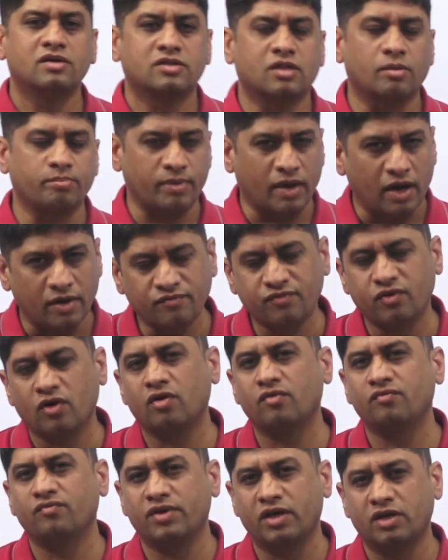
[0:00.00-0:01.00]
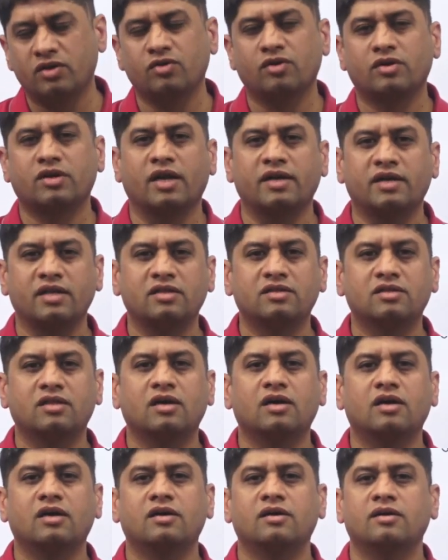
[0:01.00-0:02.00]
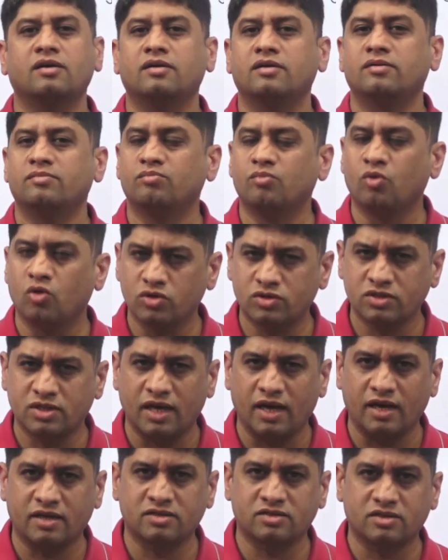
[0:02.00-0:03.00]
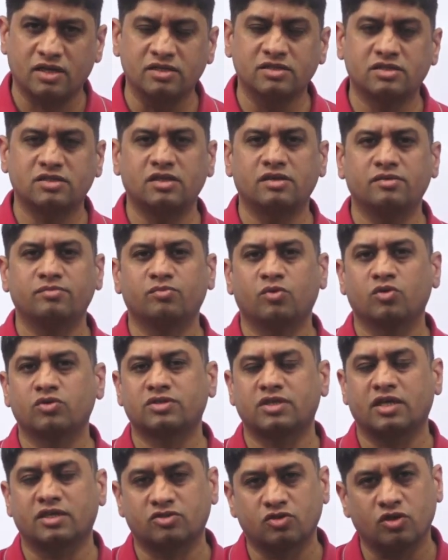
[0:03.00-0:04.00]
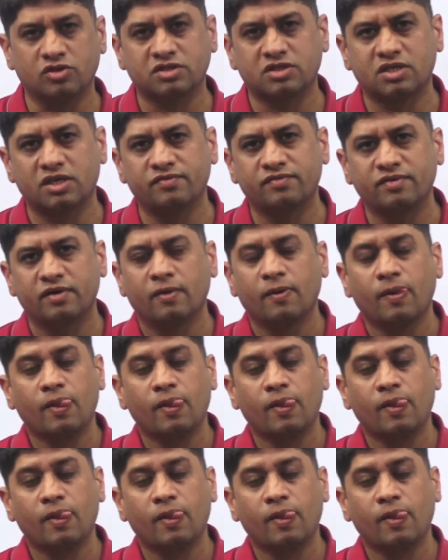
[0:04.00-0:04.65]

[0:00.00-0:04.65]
the platform where you are getting the most extensive, most exhaustive,